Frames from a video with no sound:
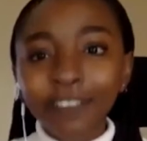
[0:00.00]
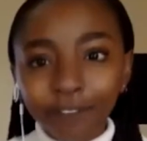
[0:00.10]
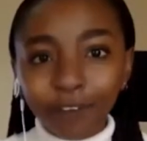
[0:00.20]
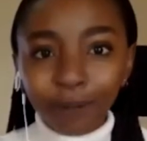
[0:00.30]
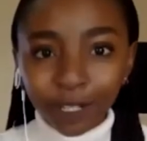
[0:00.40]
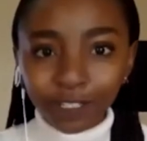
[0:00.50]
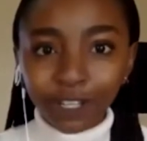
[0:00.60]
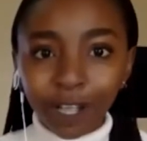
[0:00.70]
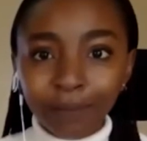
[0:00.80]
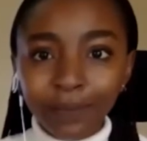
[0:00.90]
informal
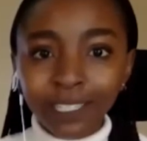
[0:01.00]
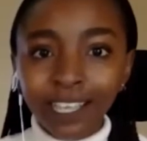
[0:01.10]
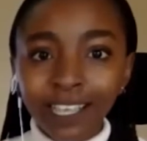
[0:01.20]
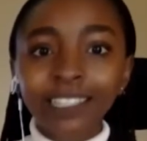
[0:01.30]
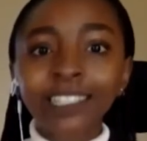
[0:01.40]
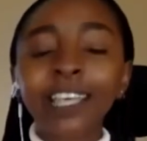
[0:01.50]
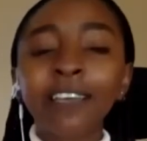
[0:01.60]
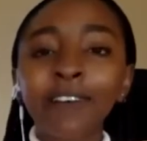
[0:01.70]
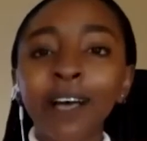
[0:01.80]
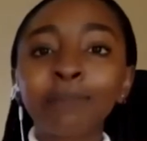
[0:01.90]
jobs,
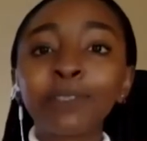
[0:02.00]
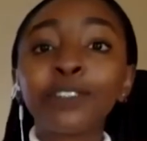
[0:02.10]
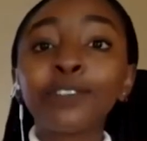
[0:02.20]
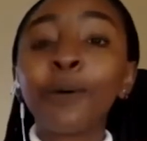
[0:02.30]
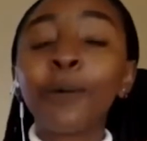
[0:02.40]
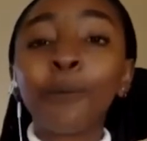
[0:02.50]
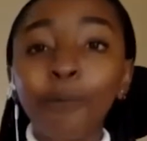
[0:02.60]
save up to